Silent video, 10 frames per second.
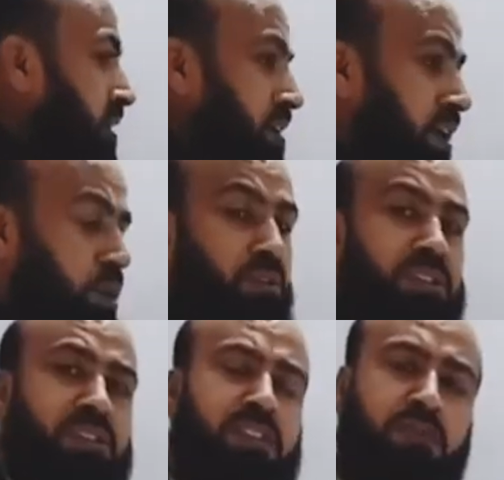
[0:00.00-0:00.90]
Now
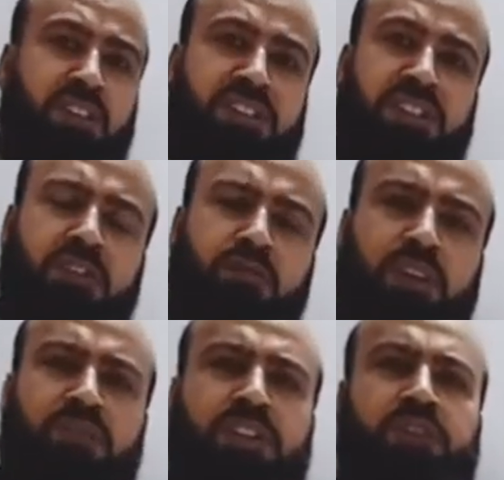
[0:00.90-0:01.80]
this is a function
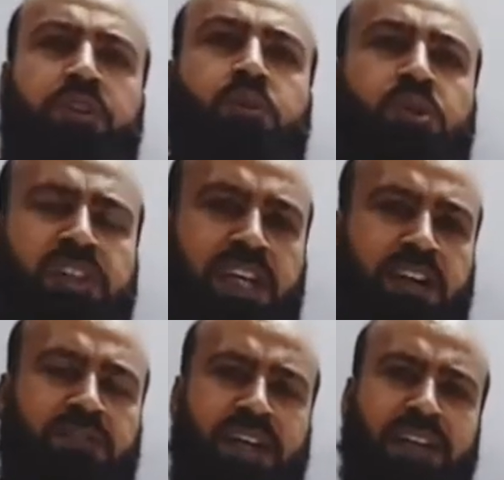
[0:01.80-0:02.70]
for which we don't
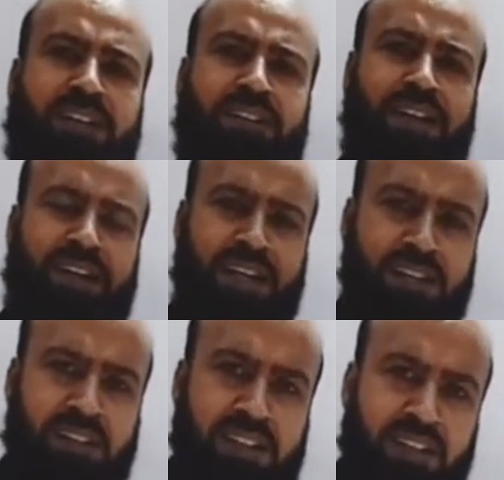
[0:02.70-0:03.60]
have any
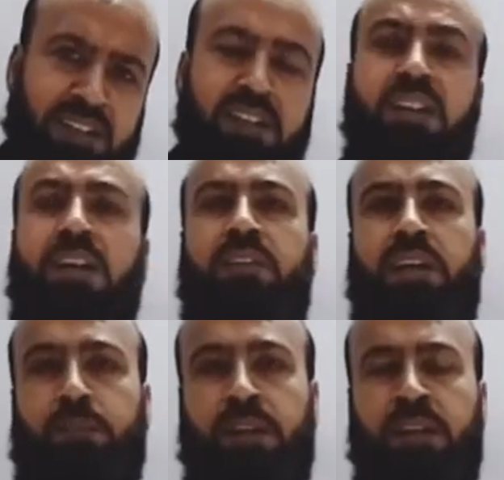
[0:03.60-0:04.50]
direct integral
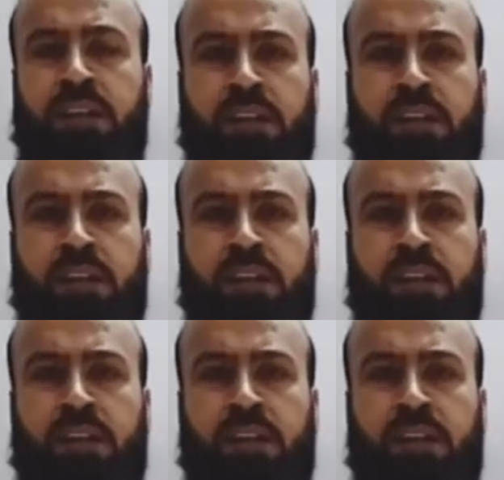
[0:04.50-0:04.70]
available.